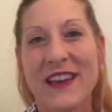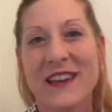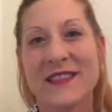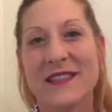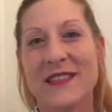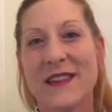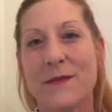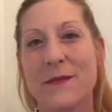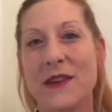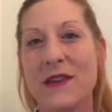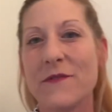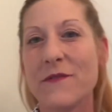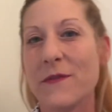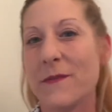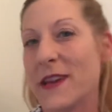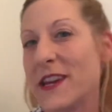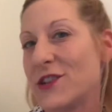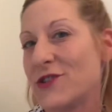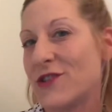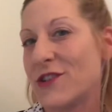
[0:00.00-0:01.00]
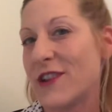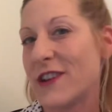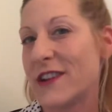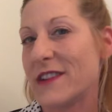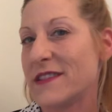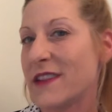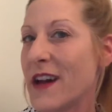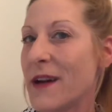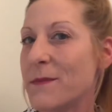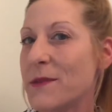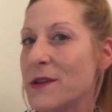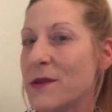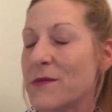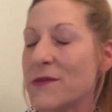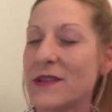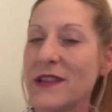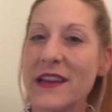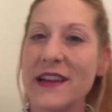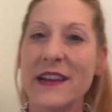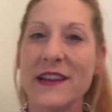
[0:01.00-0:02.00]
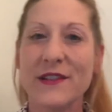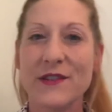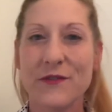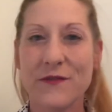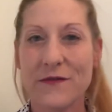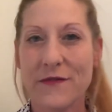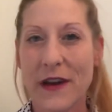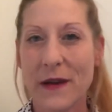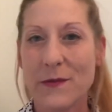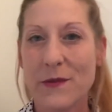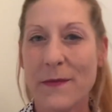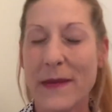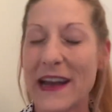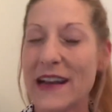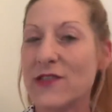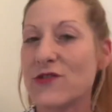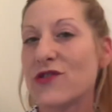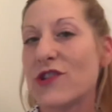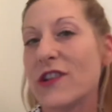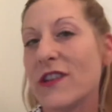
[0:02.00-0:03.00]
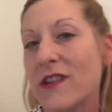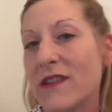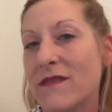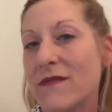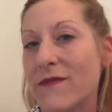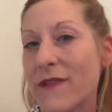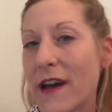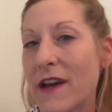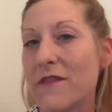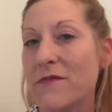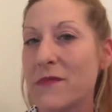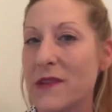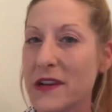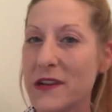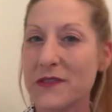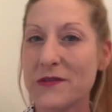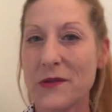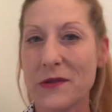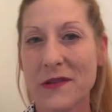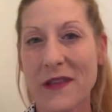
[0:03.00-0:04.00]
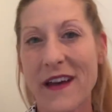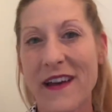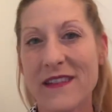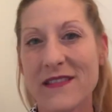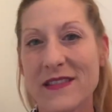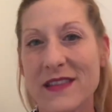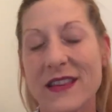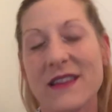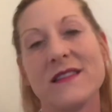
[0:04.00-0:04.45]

some information on a topic related to fibromyalgia in 5 minutes or less.